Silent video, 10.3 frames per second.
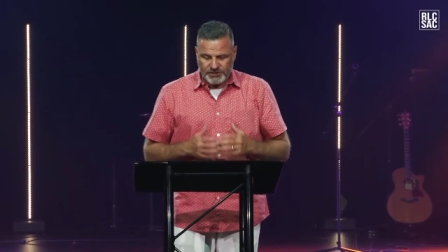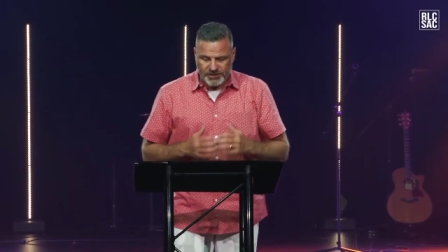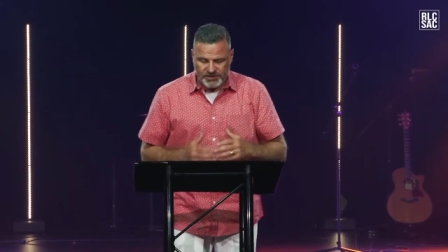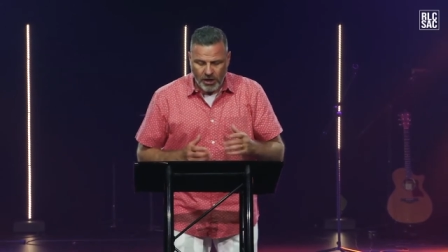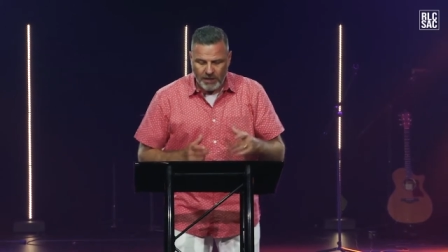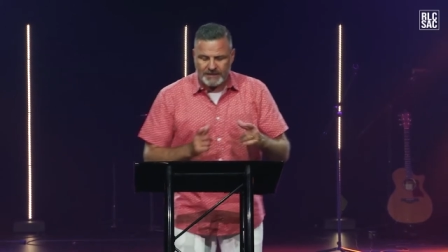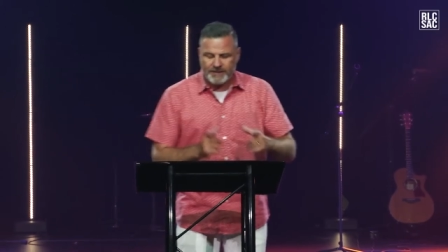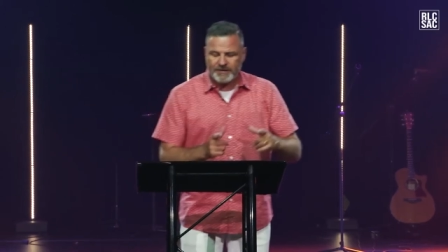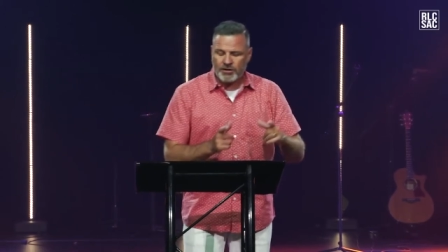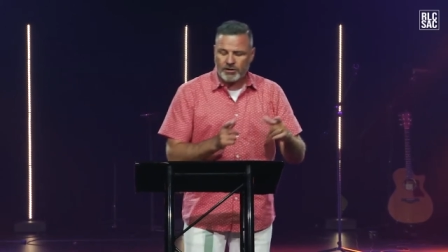She started
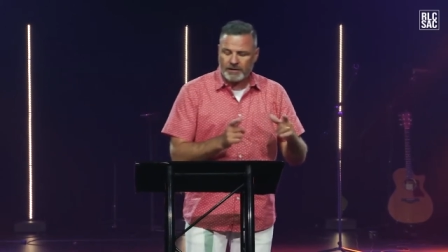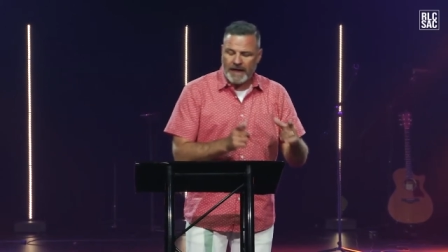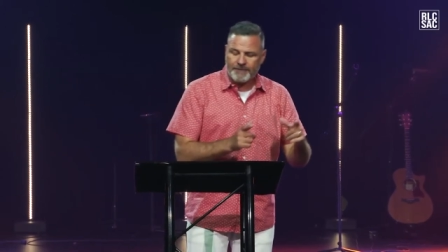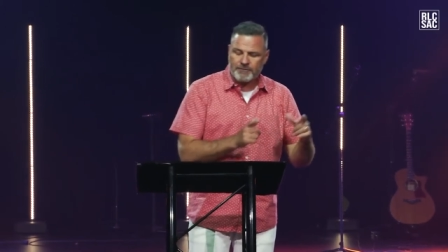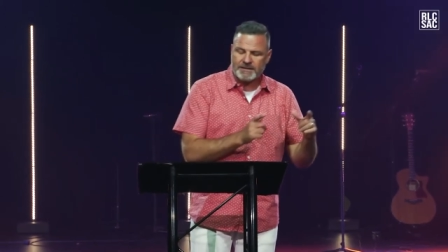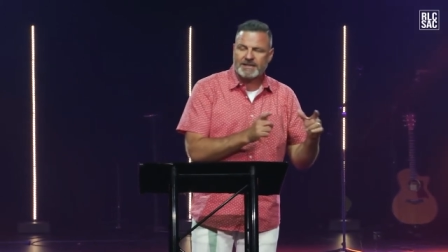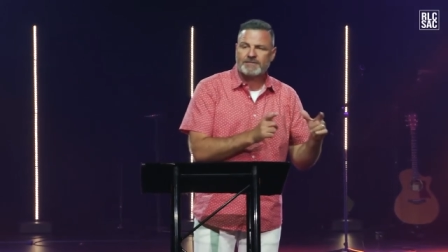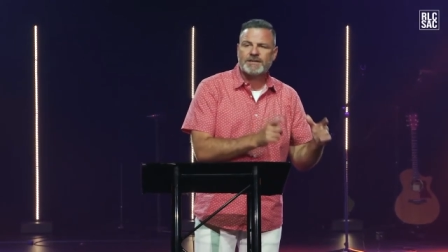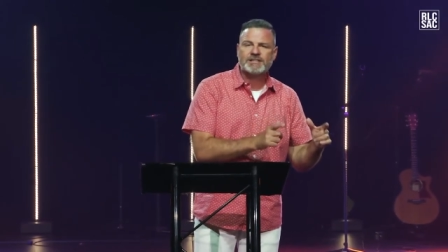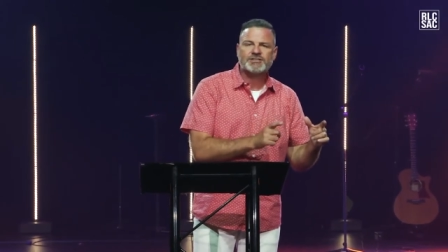living her life with
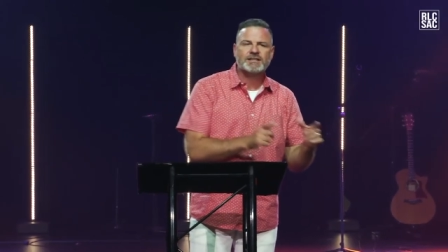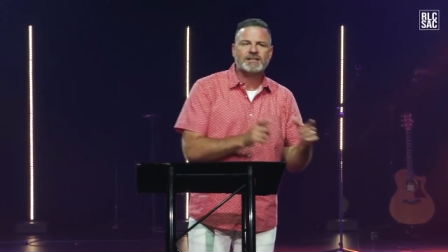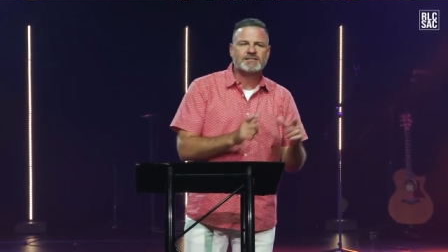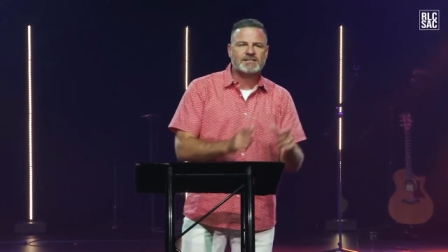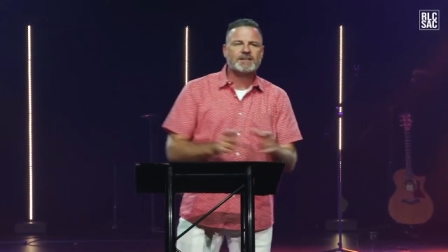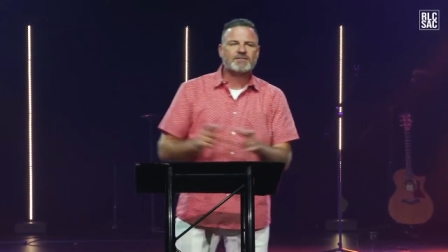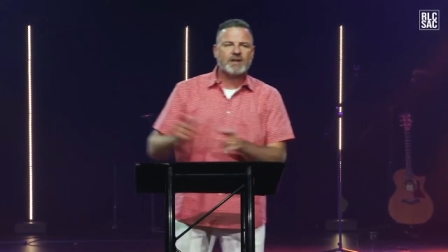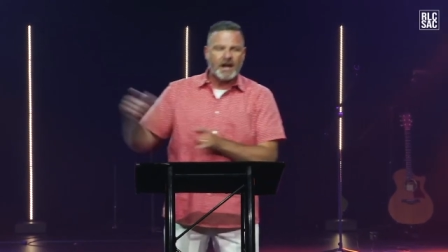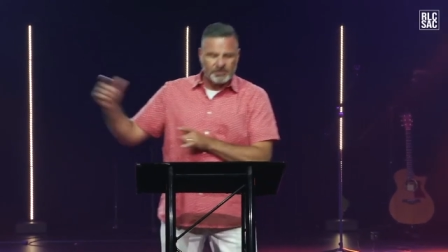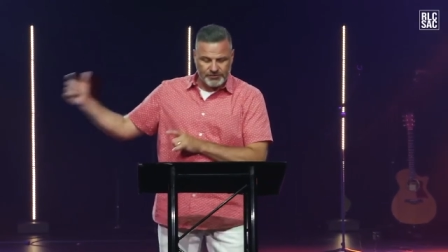conviction instead
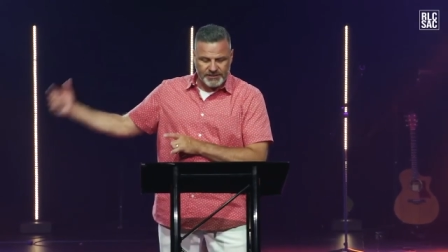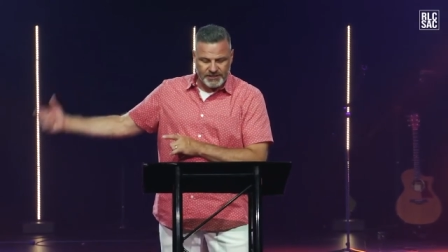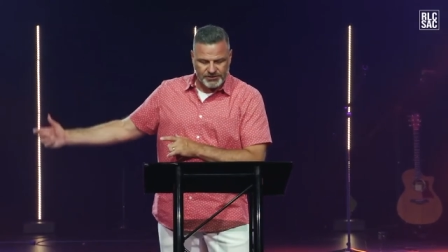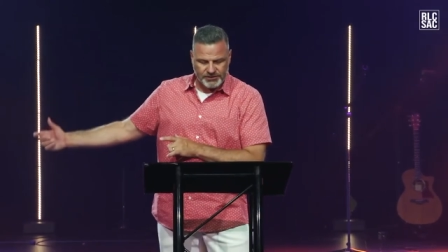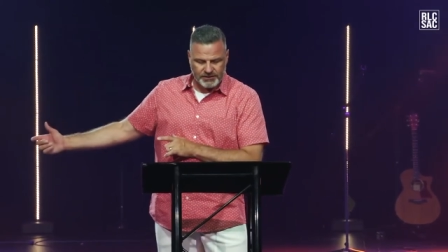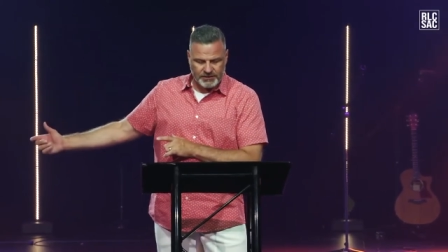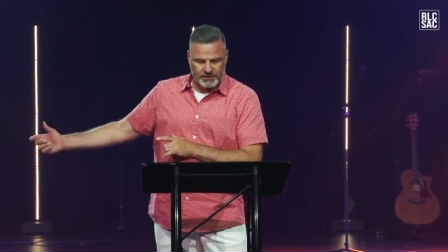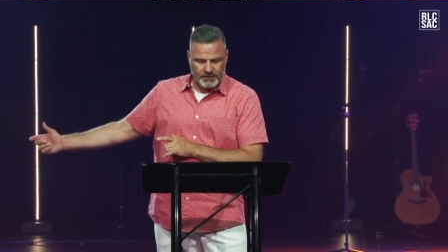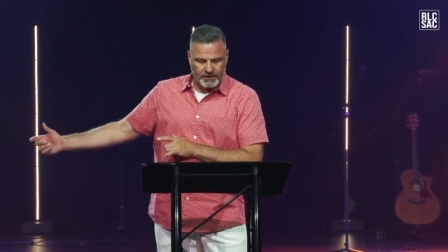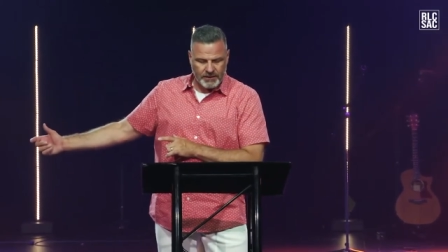of contradiction.